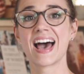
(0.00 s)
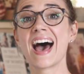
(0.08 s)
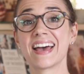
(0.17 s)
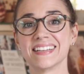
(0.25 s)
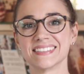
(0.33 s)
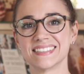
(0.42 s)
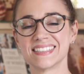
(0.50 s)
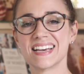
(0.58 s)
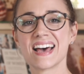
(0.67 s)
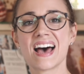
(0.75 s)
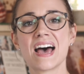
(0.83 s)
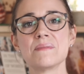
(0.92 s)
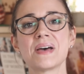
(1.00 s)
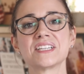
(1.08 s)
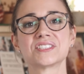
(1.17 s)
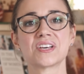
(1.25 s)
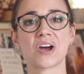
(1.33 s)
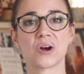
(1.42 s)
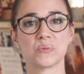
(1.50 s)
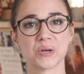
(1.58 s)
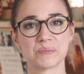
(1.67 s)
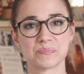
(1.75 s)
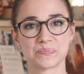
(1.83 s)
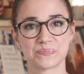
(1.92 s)
Hi, I'm Ashley
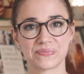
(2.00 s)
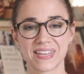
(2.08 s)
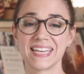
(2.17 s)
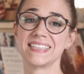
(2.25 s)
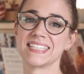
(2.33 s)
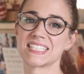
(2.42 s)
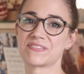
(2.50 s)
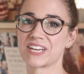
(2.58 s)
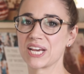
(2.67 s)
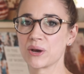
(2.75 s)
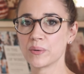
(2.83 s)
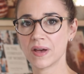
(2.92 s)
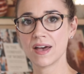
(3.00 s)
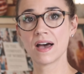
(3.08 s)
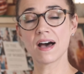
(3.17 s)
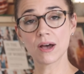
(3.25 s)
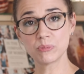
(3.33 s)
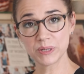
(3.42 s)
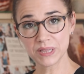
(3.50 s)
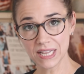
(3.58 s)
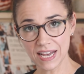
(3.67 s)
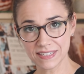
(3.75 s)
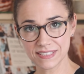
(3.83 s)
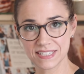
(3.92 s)
Harwood. In this video, I would
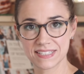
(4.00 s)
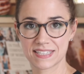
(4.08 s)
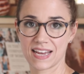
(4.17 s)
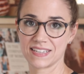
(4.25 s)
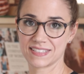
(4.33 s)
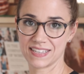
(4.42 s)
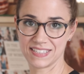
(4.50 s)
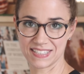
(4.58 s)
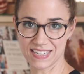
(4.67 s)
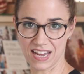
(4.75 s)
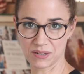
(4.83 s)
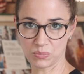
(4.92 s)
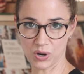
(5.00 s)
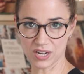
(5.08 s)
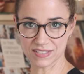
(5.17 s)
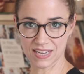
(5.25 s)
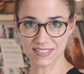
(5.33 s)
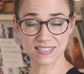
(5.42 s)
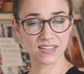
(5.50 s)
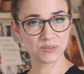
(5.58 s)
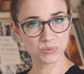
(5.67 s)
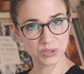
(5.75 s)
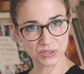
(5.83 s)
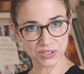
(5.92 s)
like to discuss the design process in
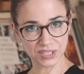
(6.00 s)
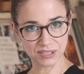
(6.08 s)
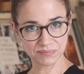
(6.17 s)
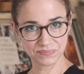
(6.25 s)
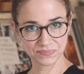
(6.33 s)
woodturning.